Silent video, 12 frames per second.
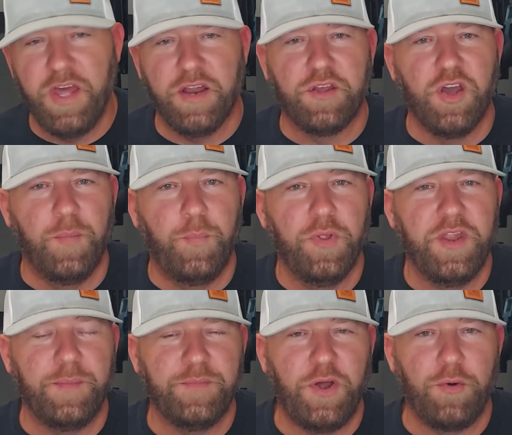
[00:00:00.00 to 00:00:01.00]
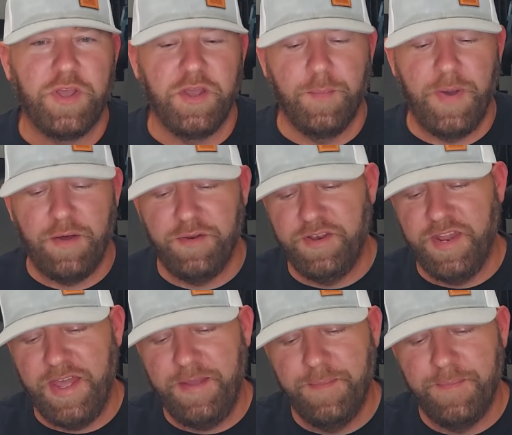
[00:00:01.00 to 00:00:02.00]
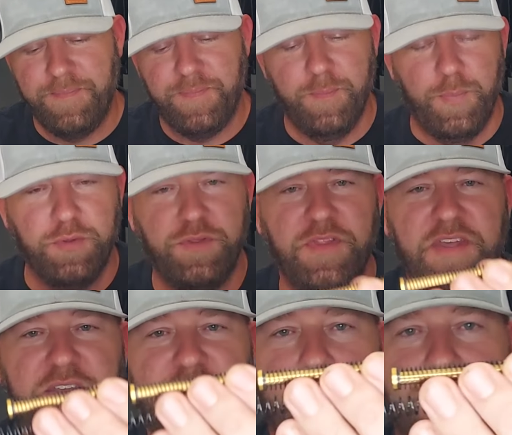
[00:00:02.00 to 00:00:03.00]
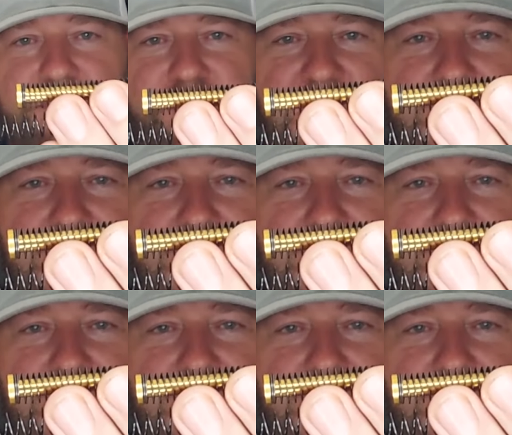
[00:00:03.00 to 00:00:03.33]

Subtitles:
a couple that I'm talking about today. Both of these are flat